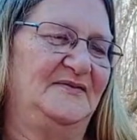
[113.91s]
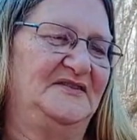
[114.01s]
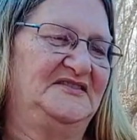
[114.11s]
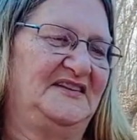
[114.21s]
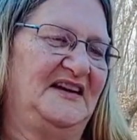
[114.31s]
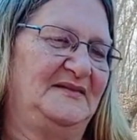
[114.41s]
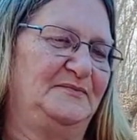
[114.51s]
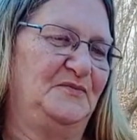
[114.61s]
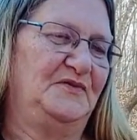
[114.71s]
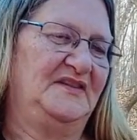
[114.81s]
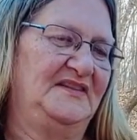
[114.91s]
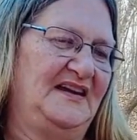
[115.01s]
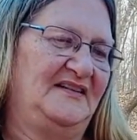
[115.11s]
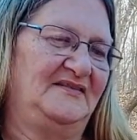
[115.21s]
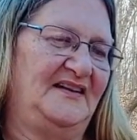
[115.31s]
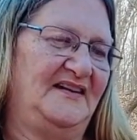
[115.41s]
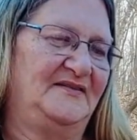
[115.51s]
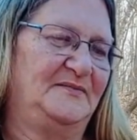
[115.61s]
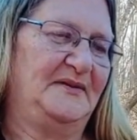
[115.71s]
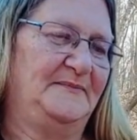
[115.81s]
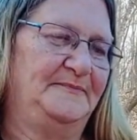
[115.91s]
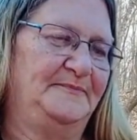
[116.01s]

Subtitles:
which I got more than the outer layer, but